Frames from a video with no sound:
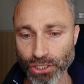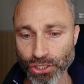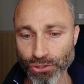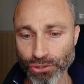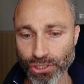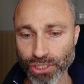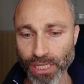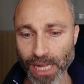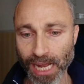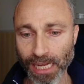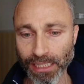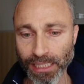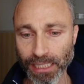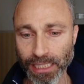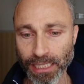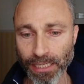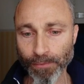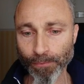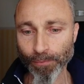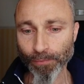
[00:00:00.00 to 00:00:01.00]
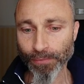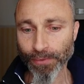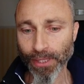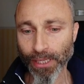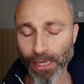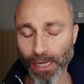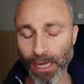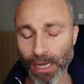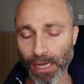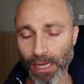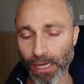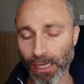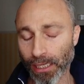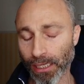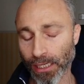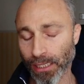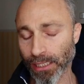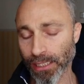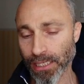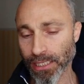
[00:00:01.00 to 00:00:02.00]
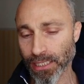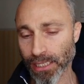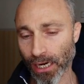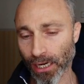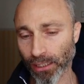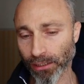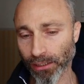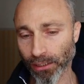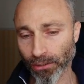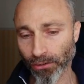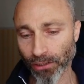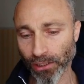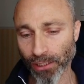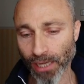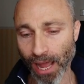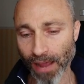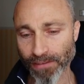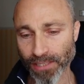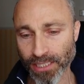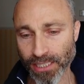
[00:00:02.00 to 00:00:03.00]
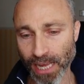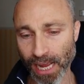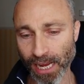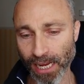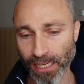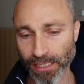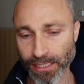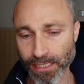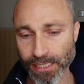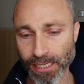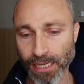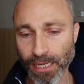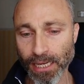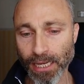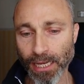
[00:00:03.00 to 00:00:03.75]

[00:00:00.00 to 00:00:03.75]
new study, uh, in this article in Live Science,